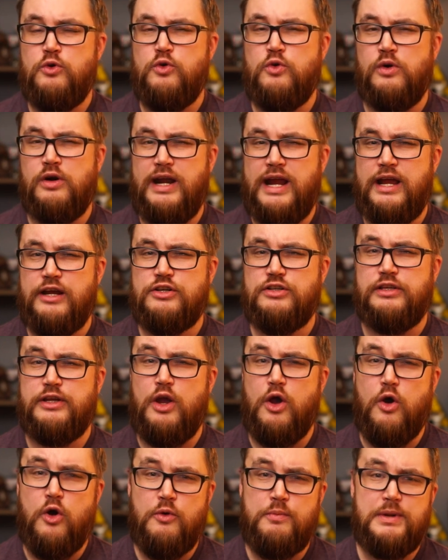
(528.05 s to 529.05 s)
who are
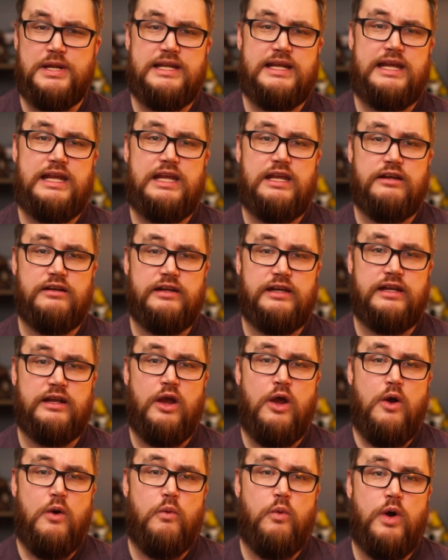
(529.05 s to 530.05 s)
actually open to hearing